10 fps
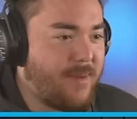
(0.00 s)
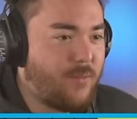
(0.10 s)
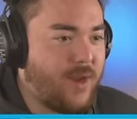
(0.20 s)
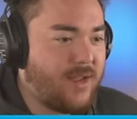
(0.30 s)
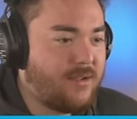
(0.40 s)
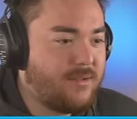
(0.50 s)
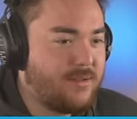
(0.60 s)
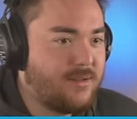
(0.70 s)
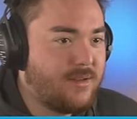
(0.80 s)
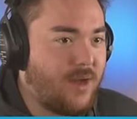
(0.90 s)
Am I winning?
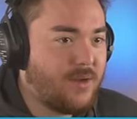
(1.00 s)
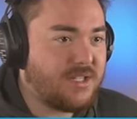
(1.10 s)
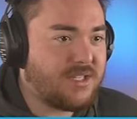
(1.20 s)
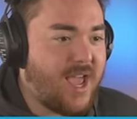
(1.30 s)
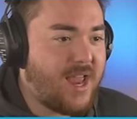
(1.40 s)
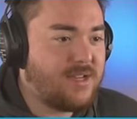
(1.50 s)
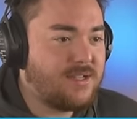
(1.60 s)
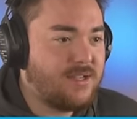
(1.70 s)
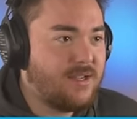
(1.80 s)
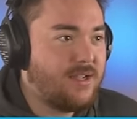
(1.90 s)
Oh, is this the end?
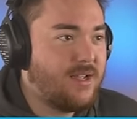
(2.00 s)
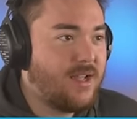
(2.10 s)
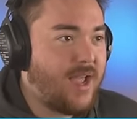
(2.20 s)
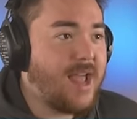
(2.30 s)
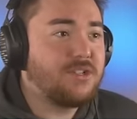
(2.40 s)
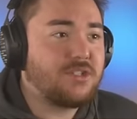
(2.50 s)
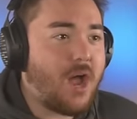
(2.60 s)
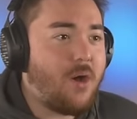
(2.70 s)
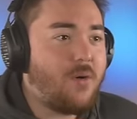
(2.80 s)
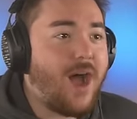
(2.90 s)
And
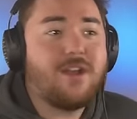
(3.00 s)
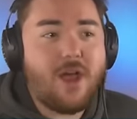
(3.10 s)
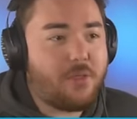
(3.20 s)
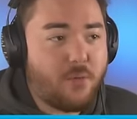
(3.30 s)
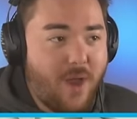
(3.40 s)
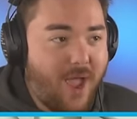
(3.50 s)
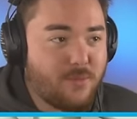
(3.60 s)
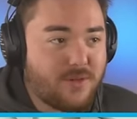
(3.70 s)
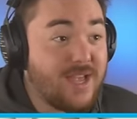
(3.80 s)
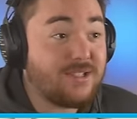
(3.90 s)
so another
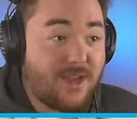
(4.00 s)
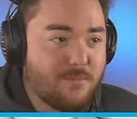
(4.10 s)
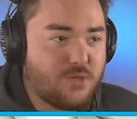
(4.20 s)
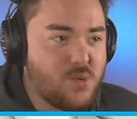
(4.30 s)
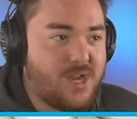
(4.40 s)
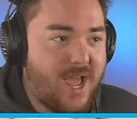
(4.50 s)
round has come to an